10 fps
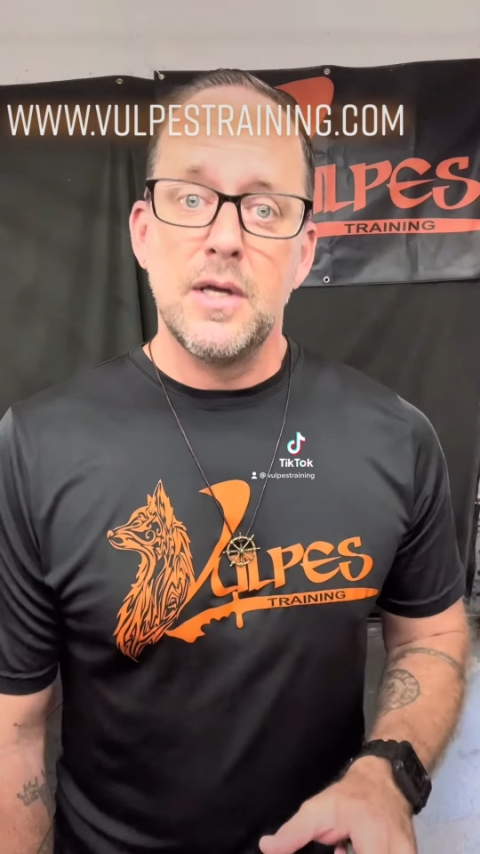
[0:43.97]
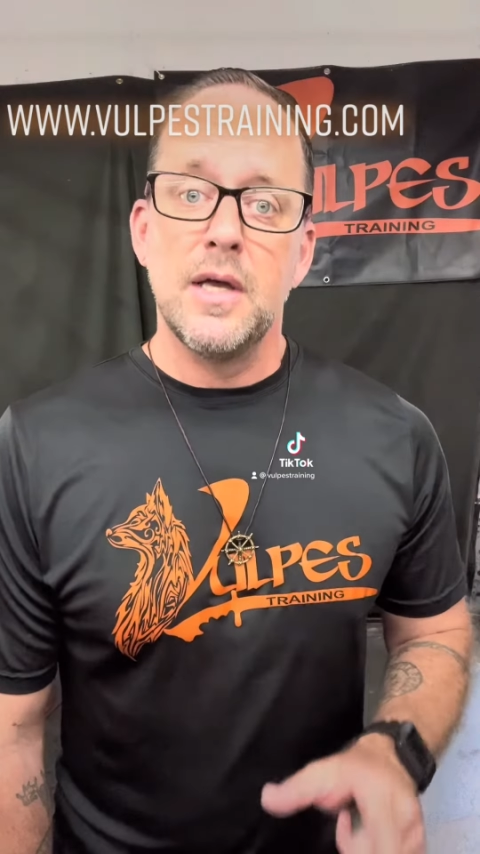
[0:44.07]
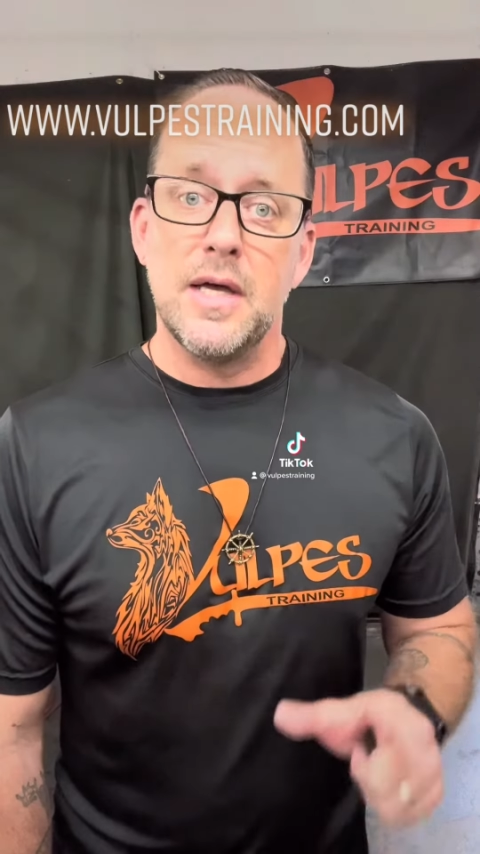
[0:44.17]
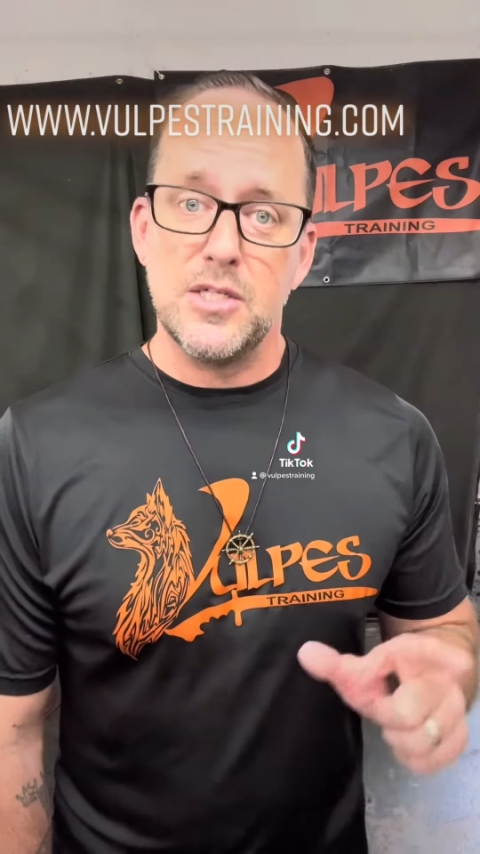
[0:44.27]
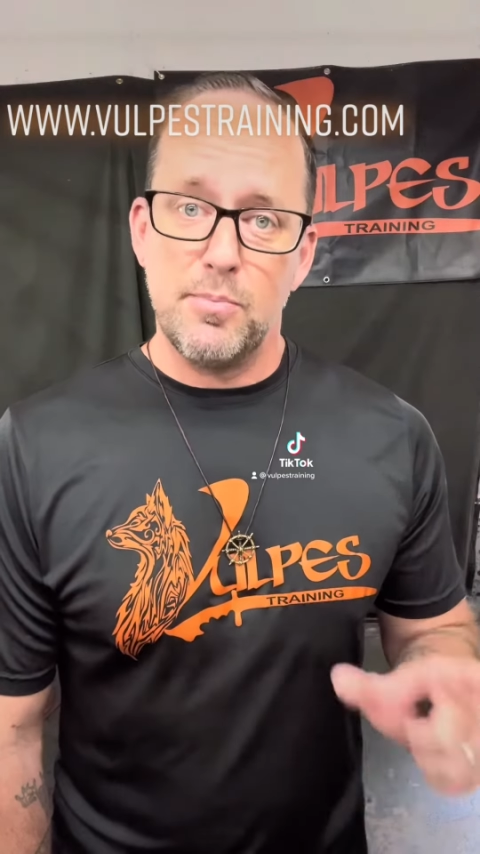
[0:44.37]

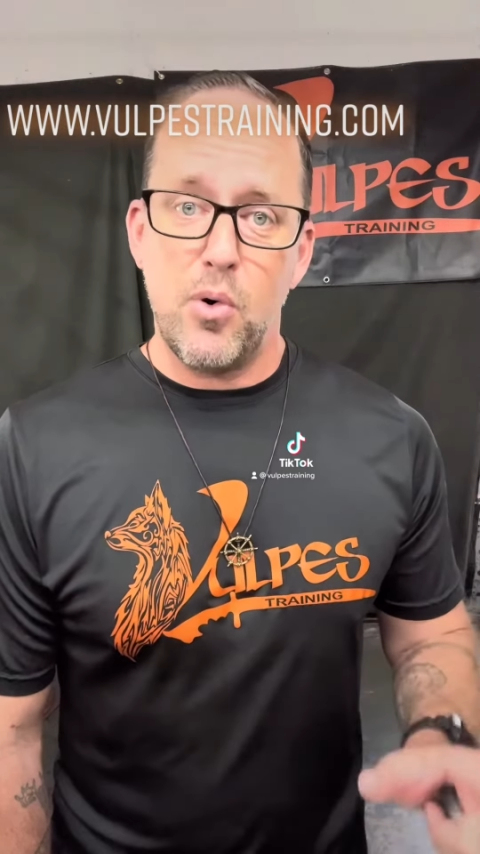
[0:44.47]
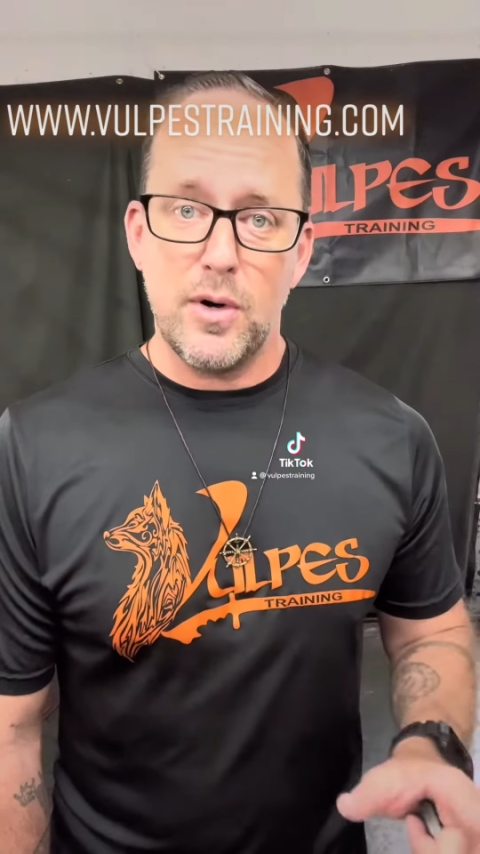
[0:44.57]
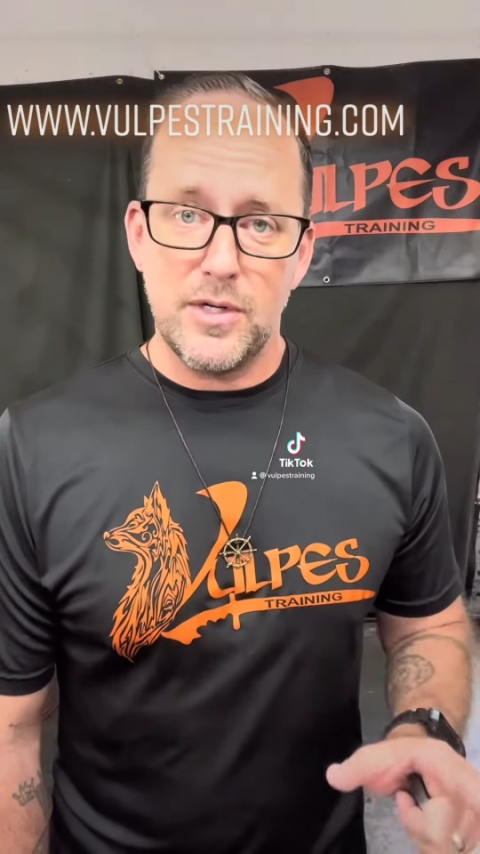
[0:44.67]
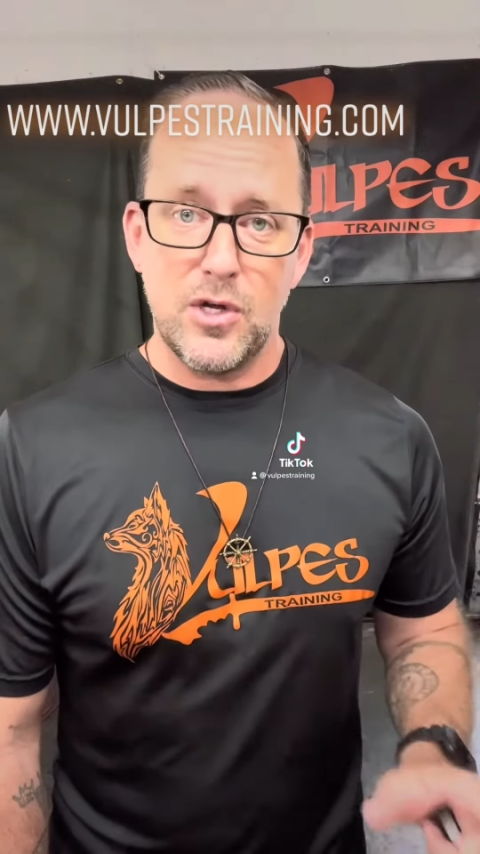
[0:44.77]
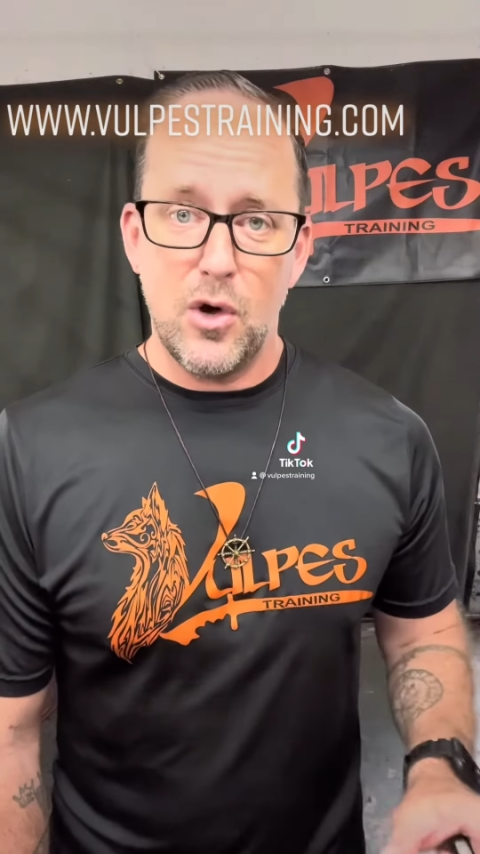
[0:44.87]
is
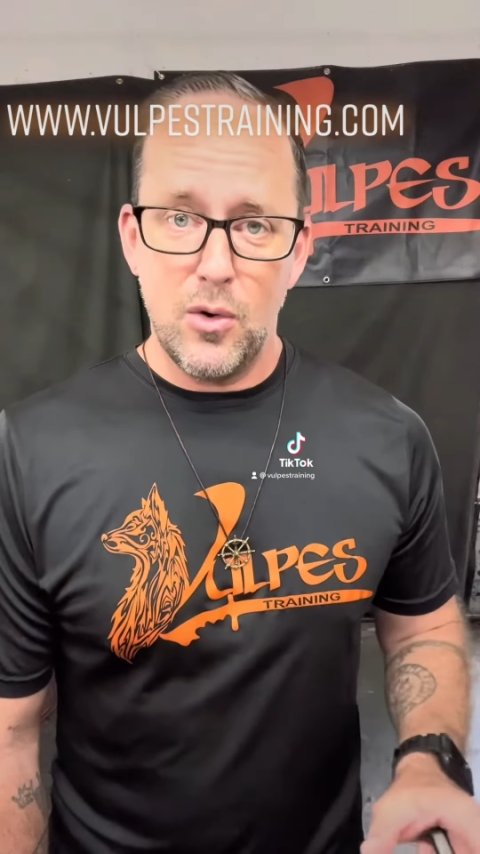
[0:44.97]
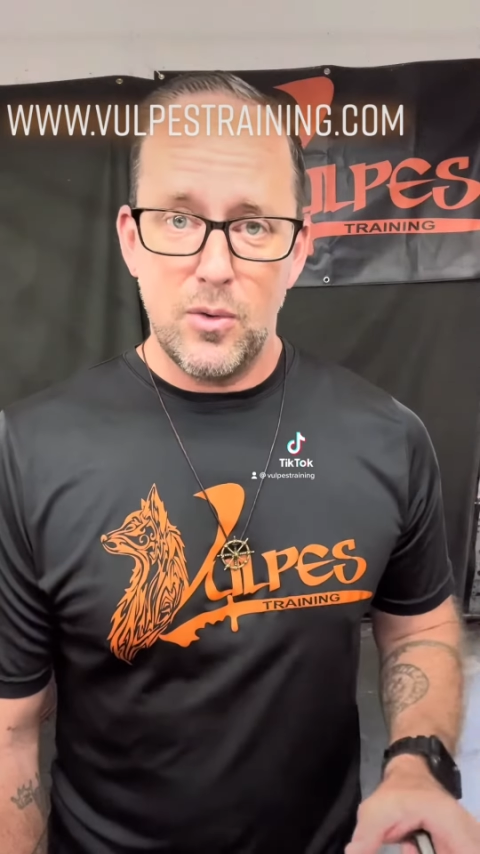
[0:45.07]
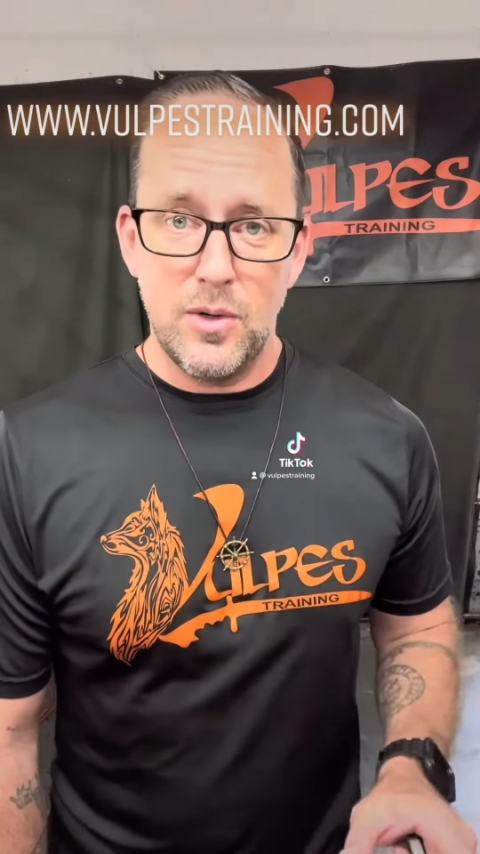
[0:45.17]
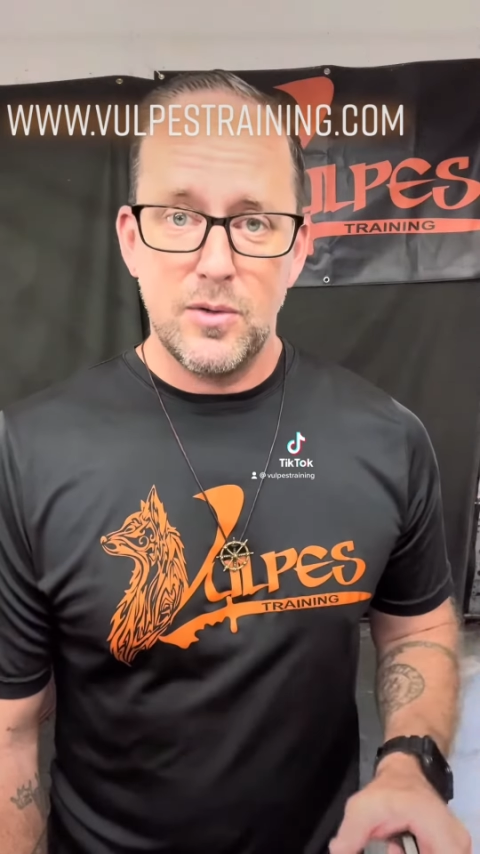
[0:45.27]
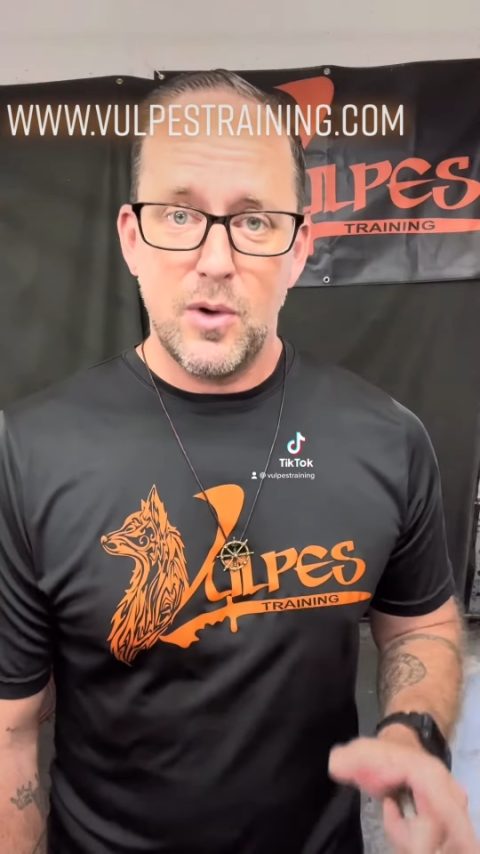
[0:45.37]
important to go